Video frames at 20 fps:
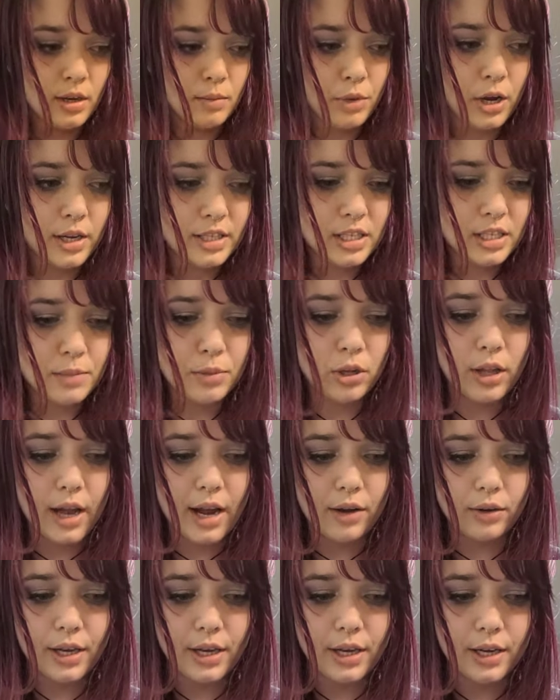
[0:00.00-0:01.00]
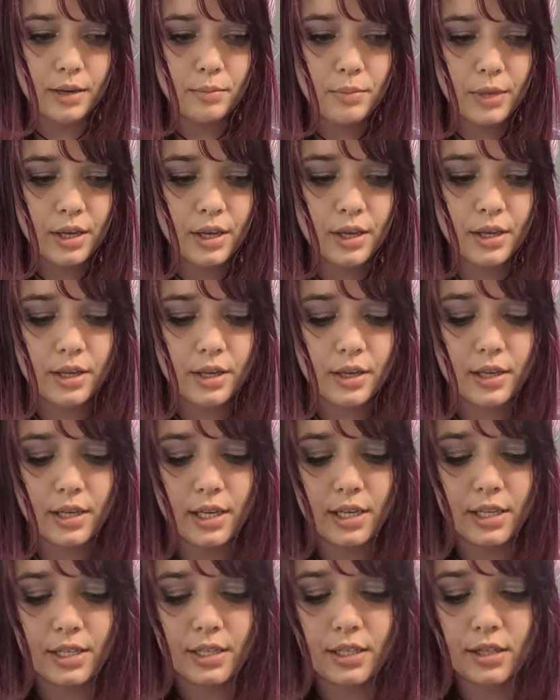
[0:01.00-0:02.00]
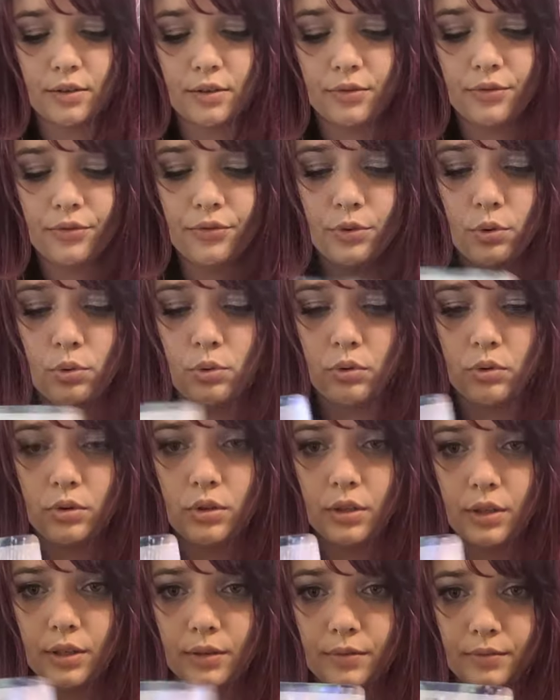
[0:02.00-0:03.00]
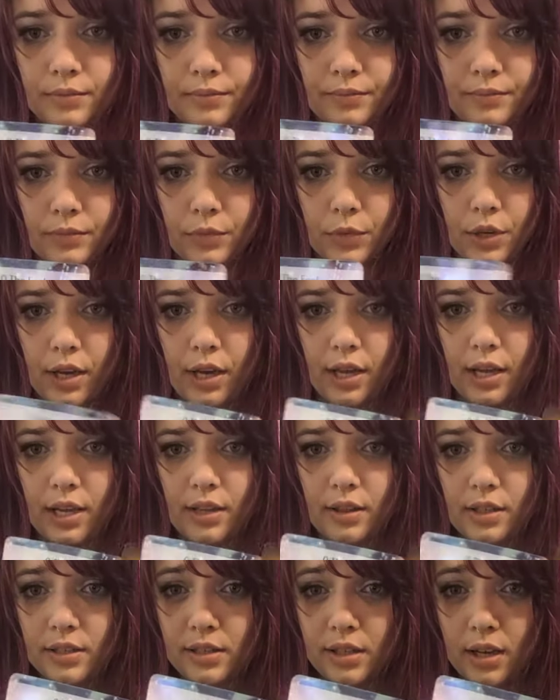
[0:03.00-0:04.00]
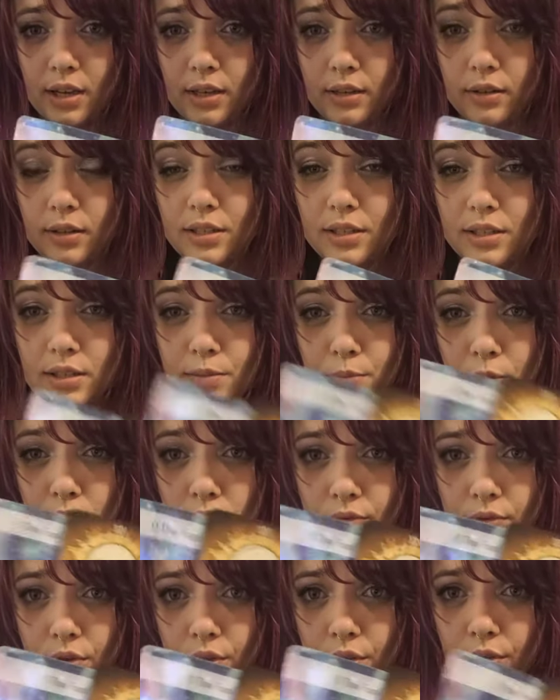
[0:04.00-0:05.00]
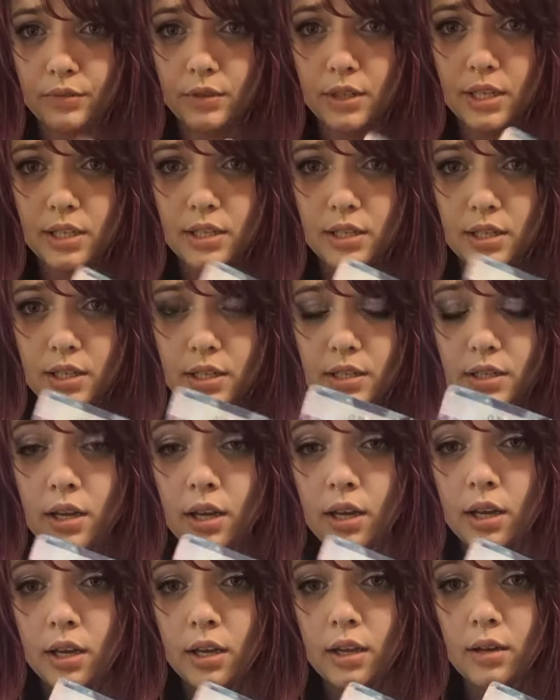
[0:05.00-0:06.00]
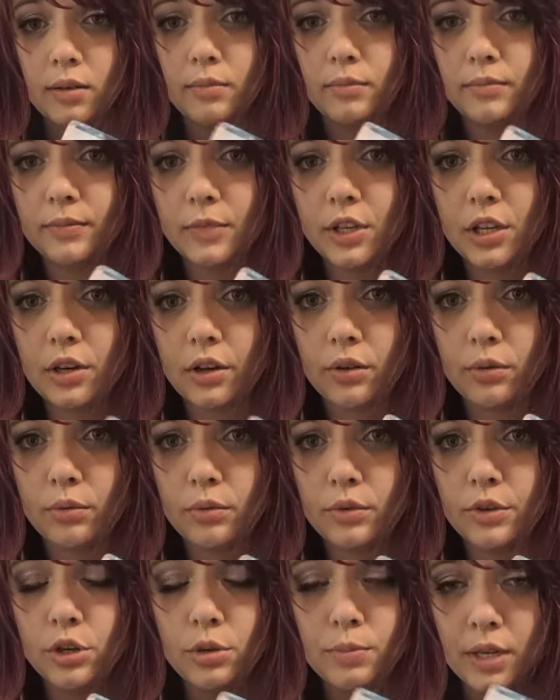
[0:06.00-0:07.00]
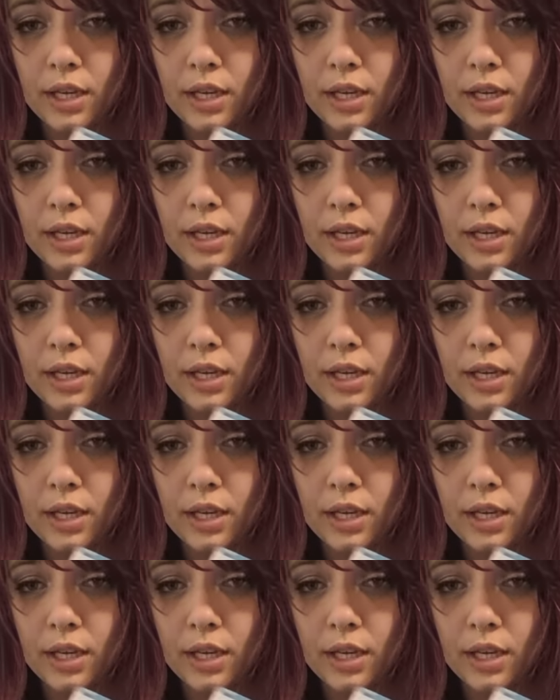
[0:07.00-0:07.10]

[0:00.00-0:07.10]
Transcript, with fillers: possible outcome is the Fool, okay, and the Sun. This is beautiful. This is, you know, new